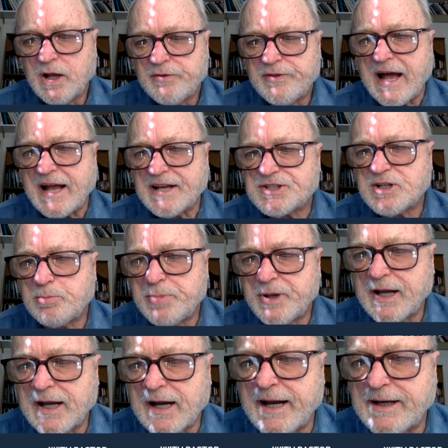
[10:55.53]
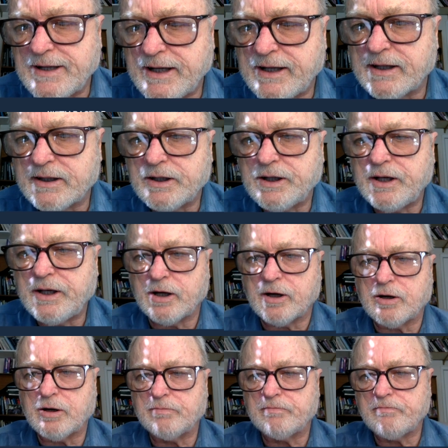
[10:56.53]
that's mm. the big idea
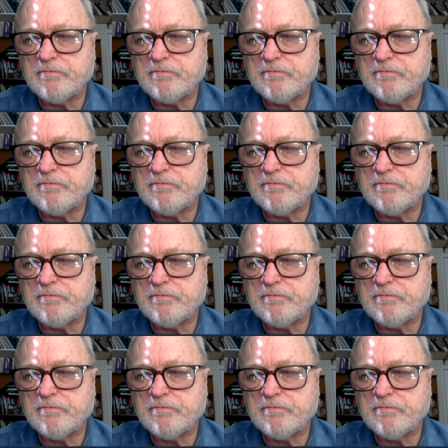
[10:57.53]
here.